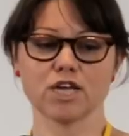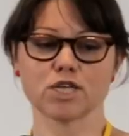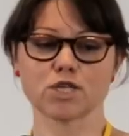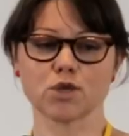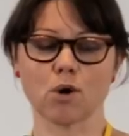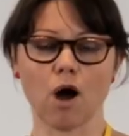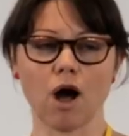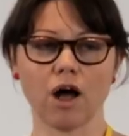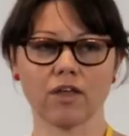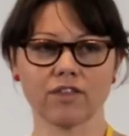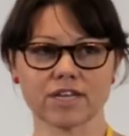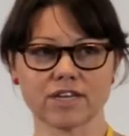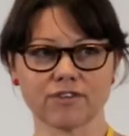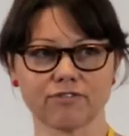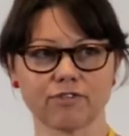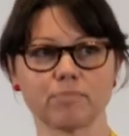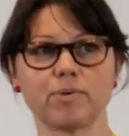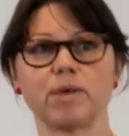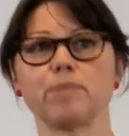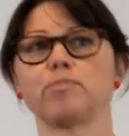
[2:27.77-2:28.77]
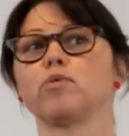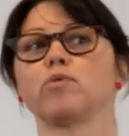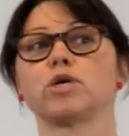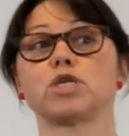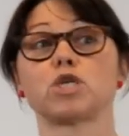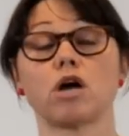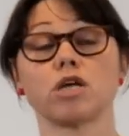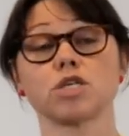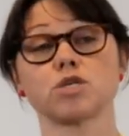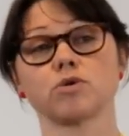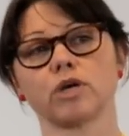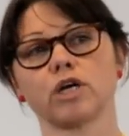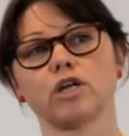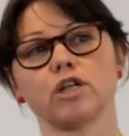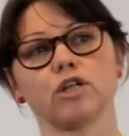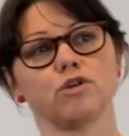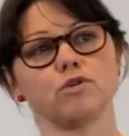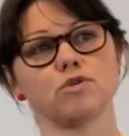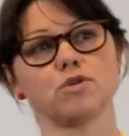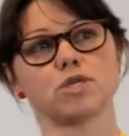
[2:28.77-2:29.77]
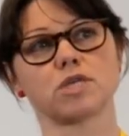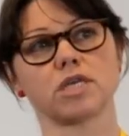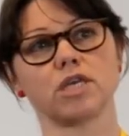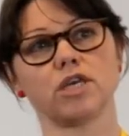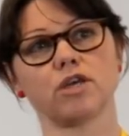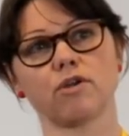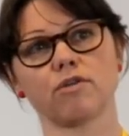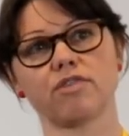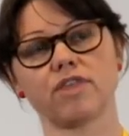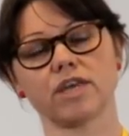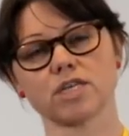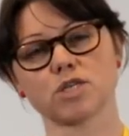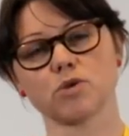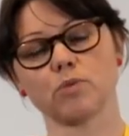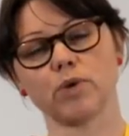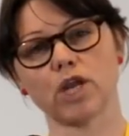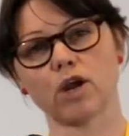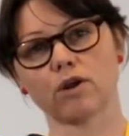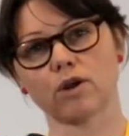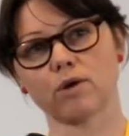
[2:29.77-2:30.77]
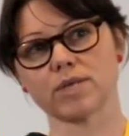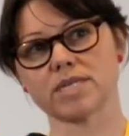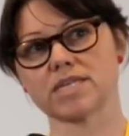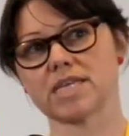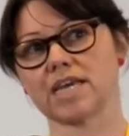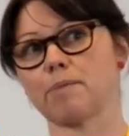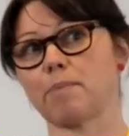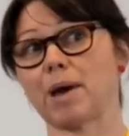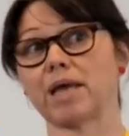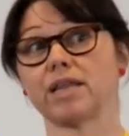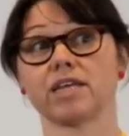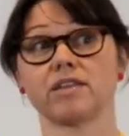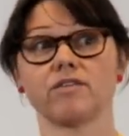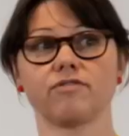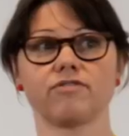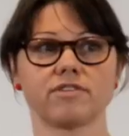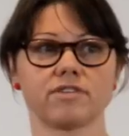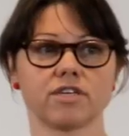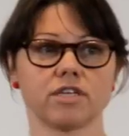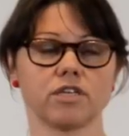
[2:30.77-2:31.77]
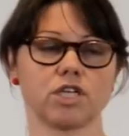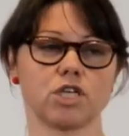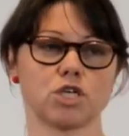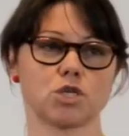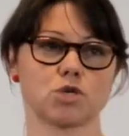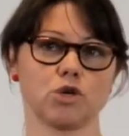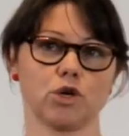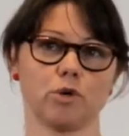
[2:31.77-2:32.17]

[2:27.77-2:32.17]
so all the different people, which also includes, things that we don't always think about, like the facilities